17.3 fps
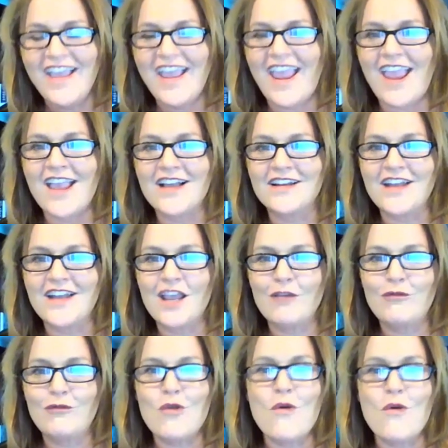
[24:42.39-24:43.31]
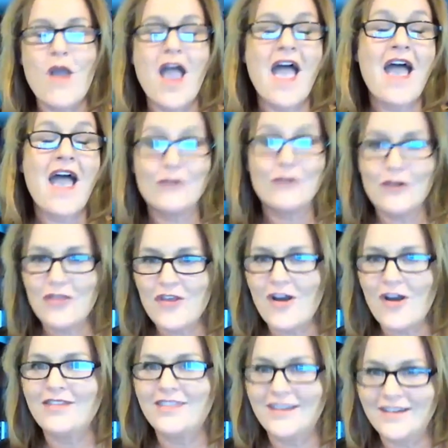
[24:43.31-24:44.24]
And if you ever
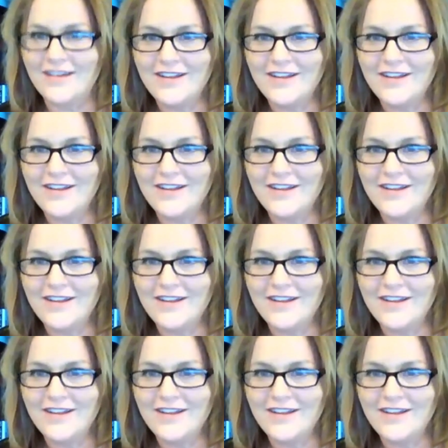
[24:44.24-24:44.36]
thought that,